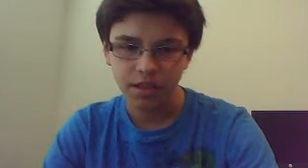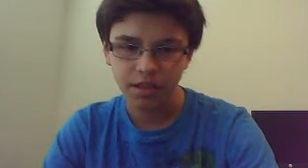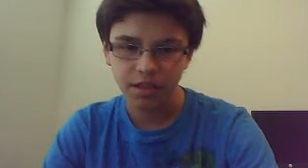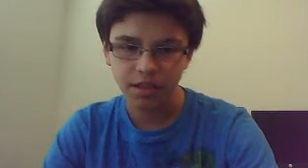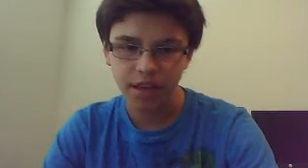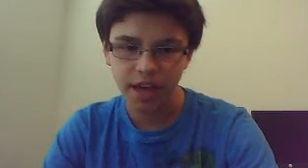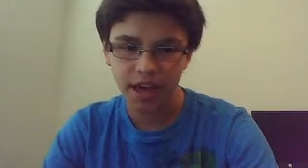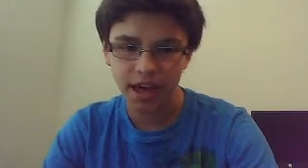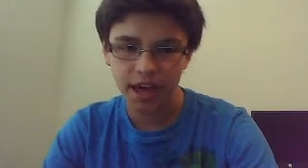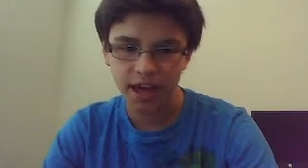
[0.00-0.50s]

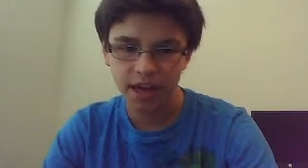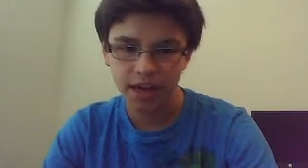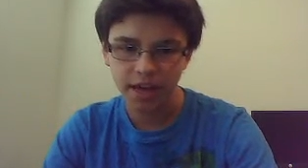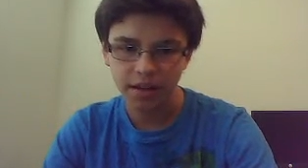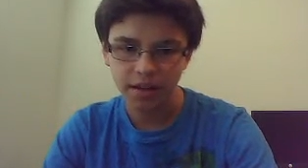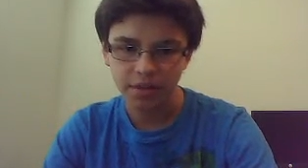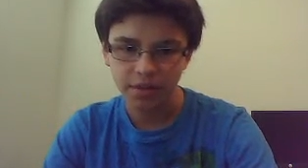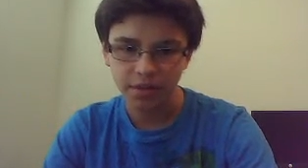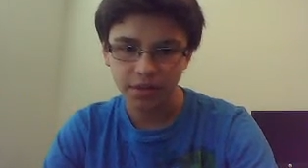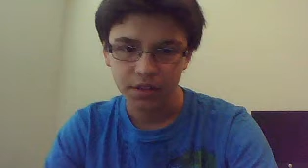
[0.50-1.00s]
They
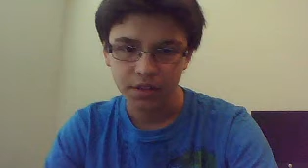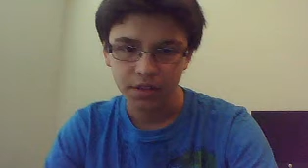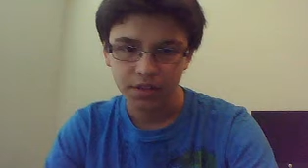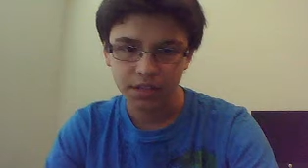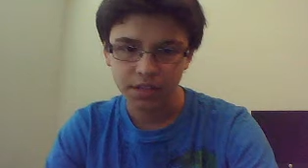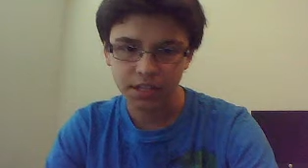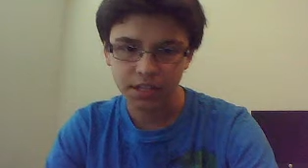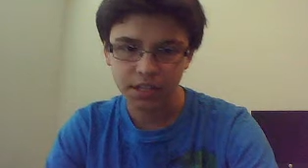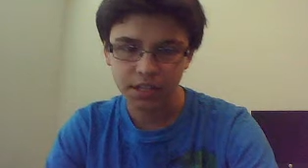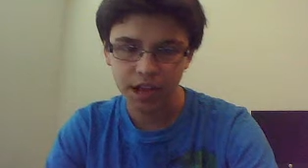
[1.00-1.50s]

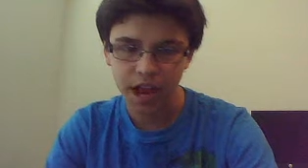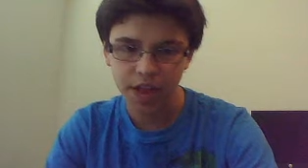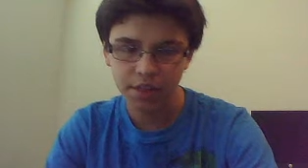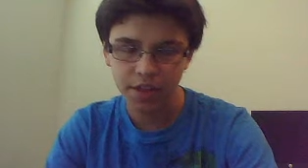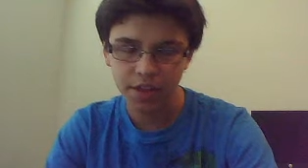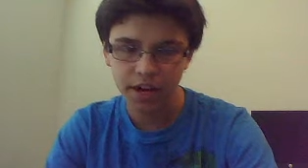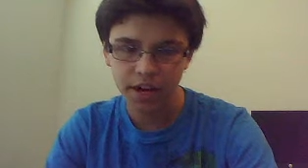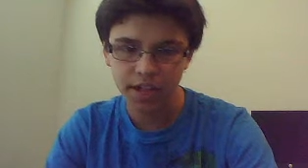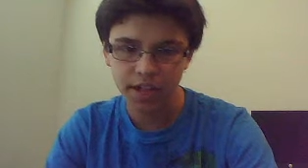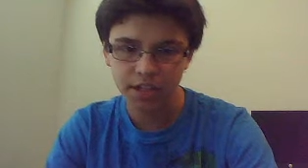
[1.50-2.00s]
decide
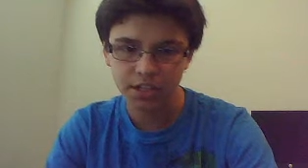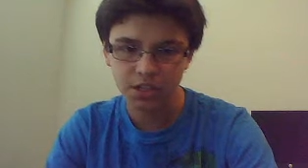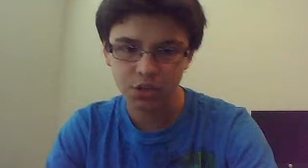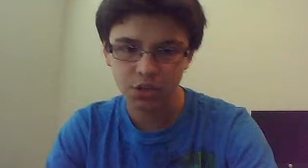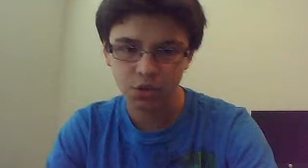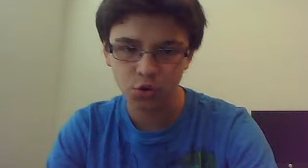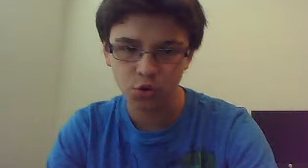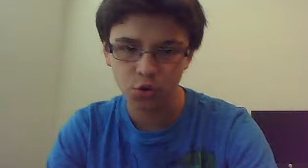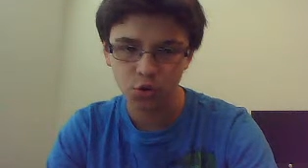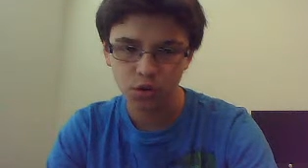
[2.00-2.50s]
they need
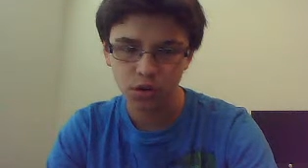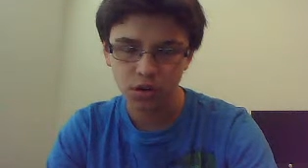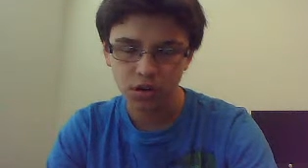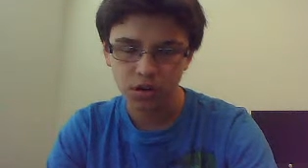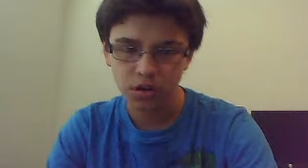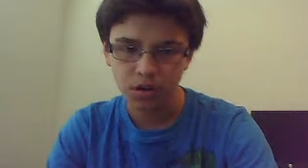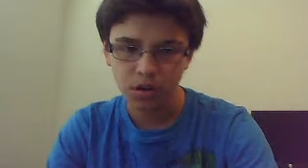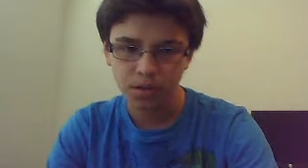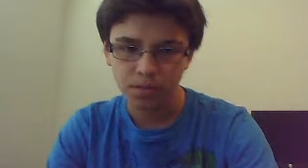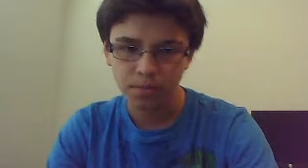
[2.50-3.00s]
to
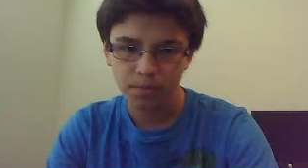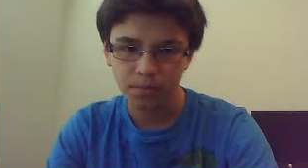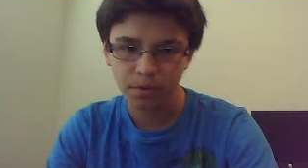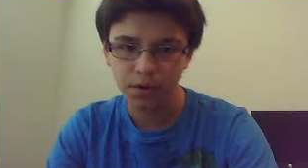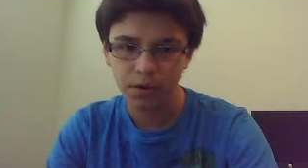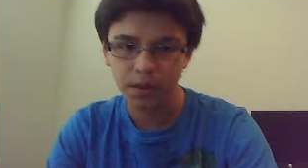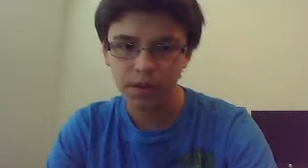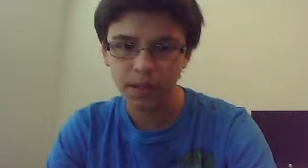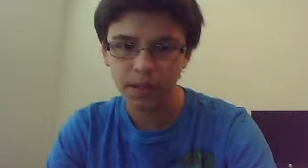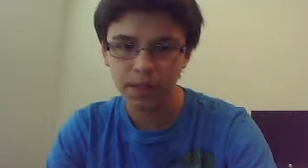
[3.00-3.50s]

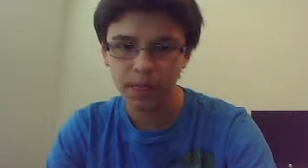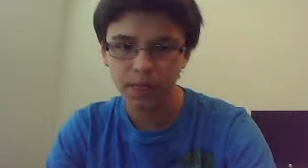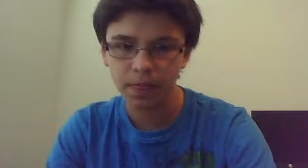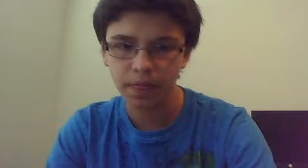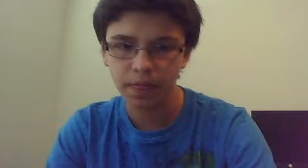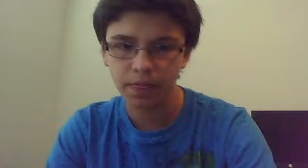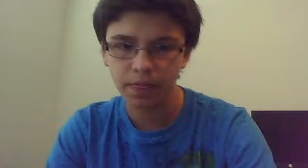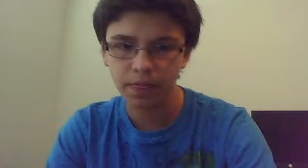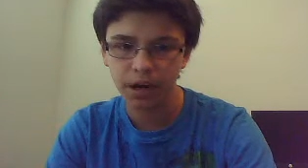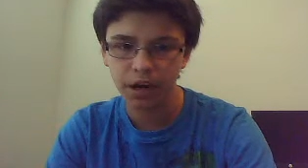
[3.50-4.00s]
put
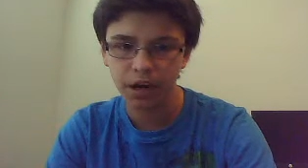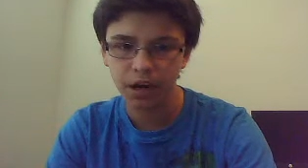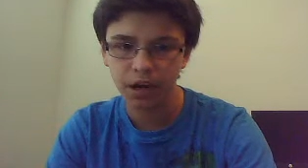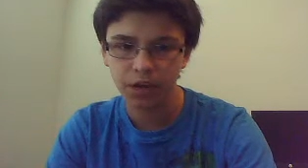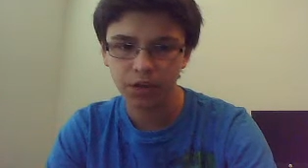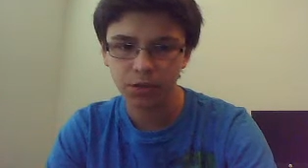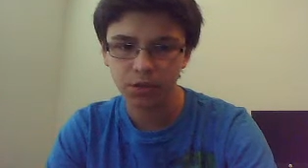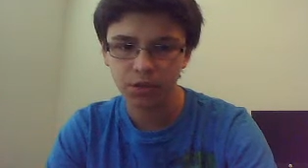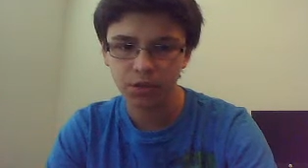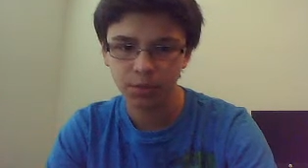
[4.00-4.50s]

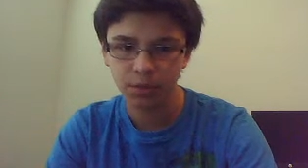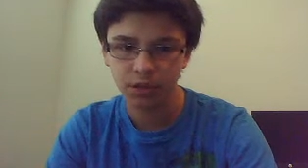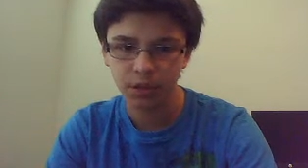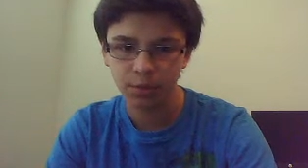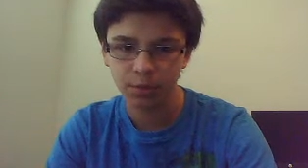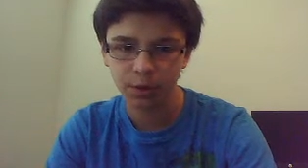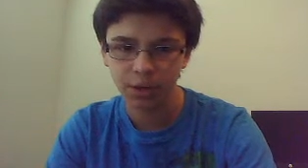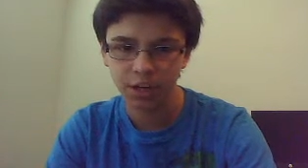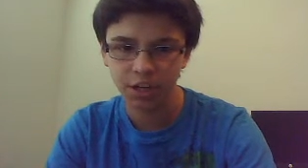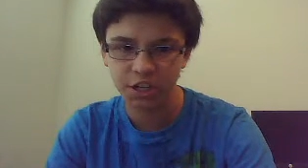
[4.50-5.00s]
there's a
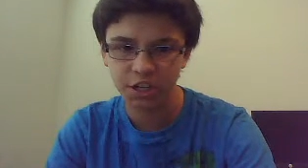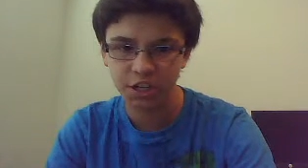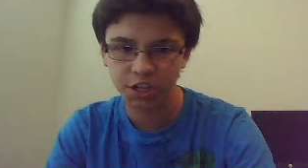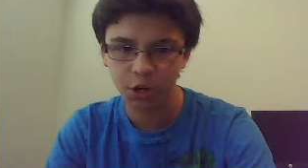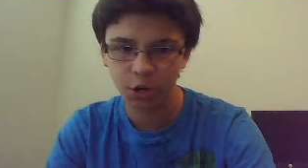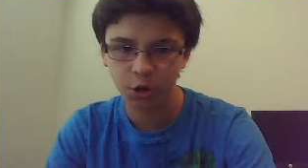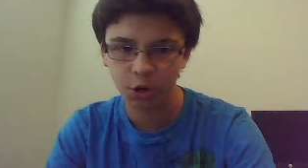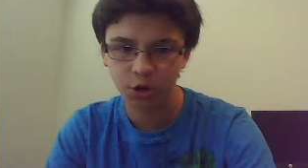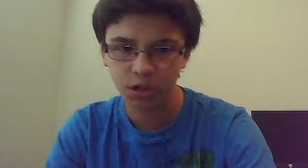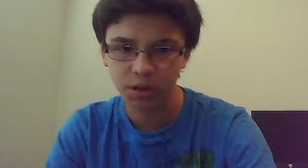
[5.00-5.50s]
really religious
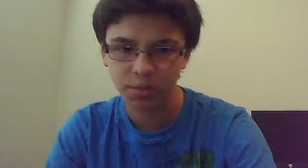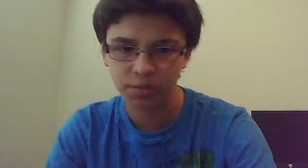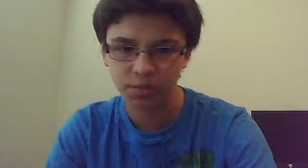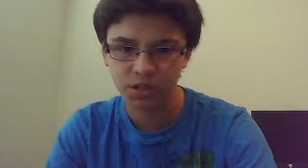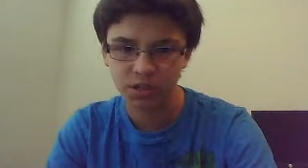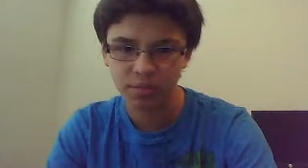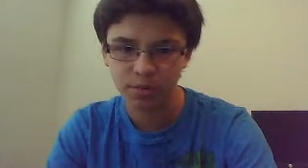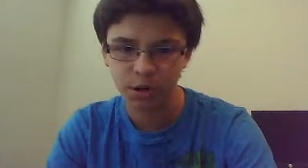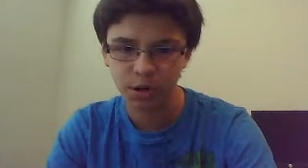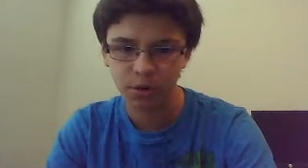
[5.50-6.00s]
girl who comes
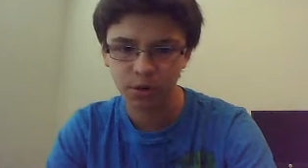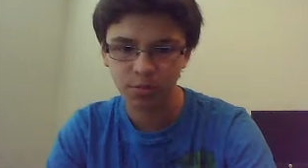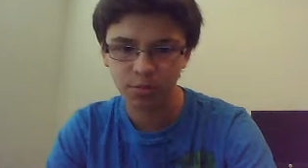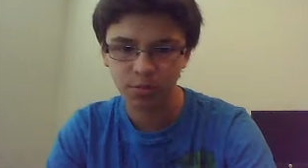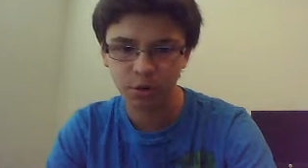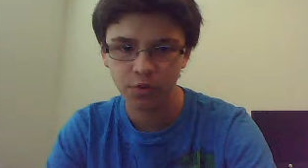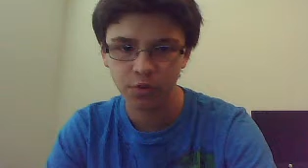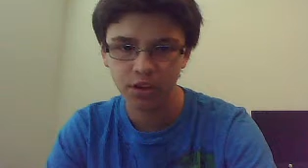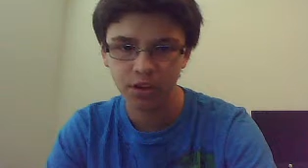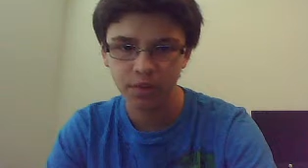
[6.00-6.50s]
in the middle of the
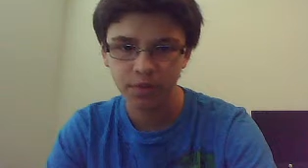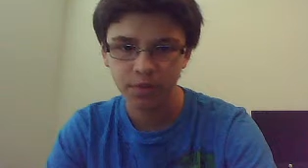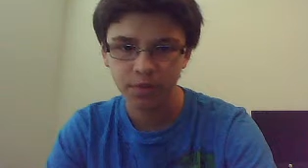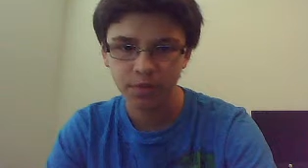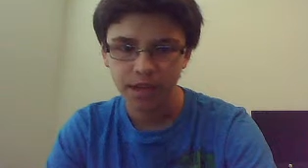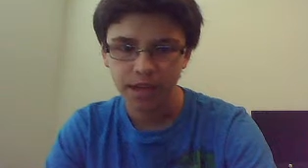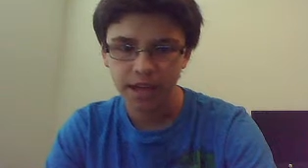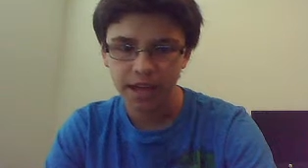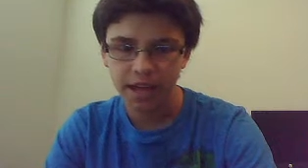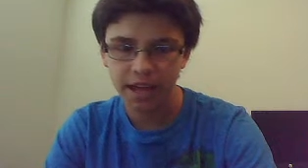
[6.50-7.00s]
movie
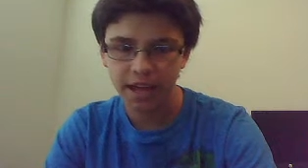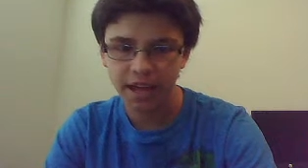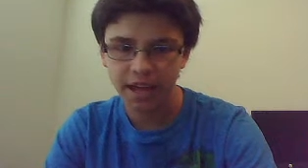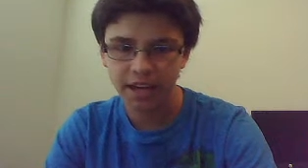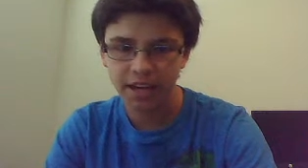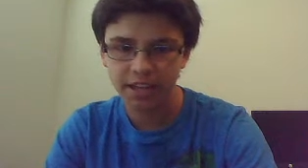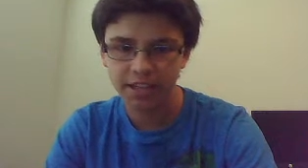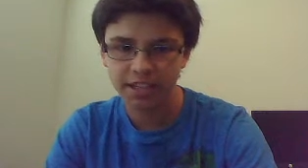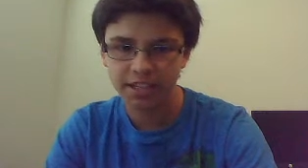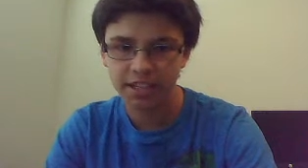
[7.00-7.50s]

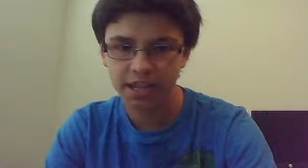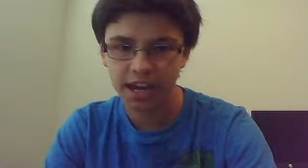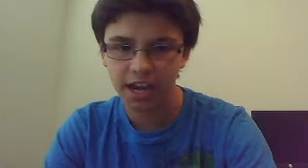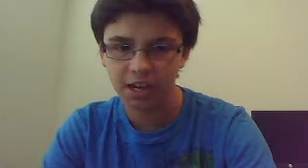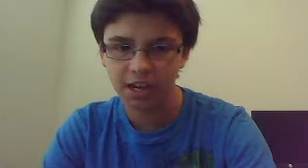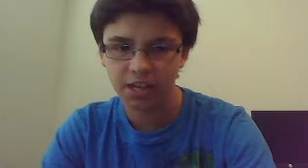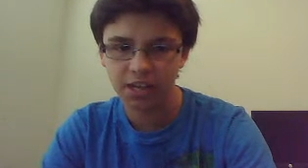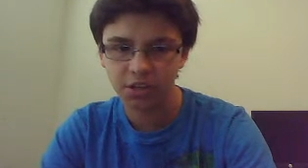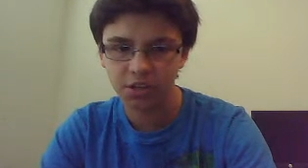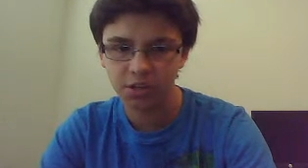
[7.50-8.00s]
and
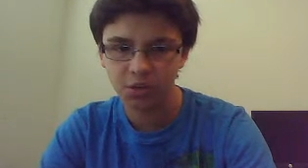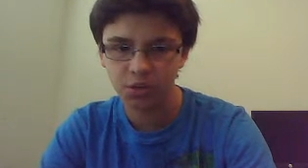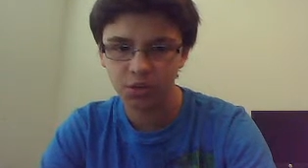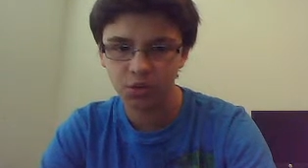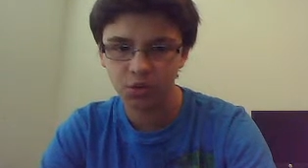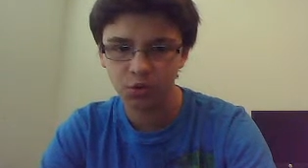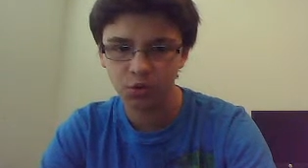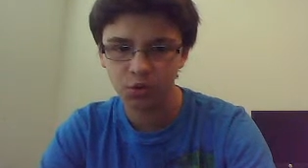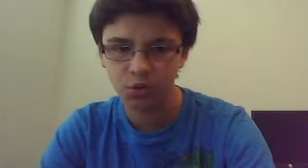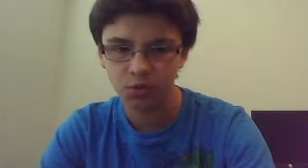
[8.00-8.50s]
decides
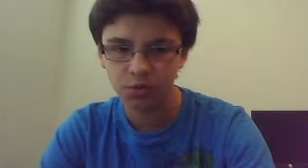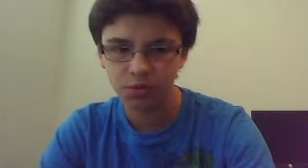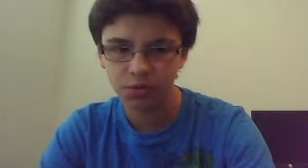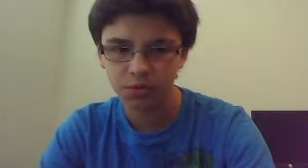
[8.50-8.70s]
to